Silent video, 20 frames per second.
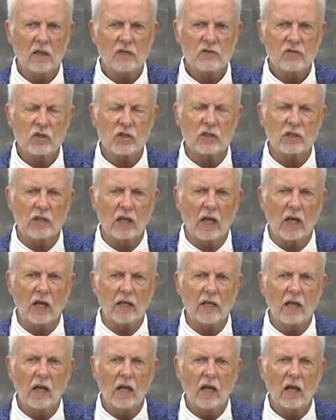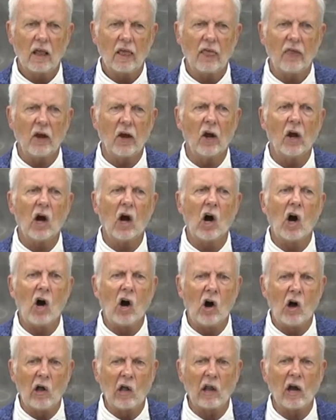She said, they're
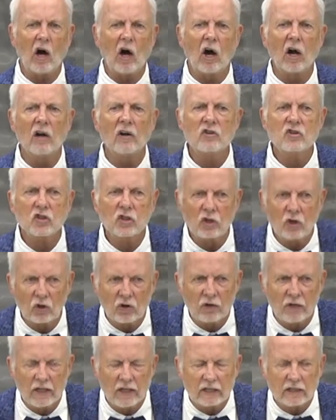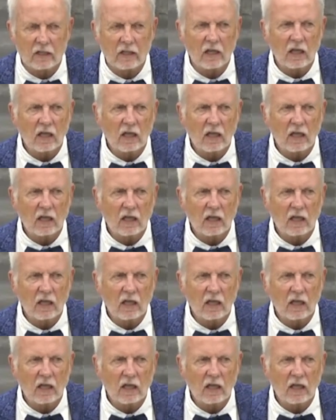all our children.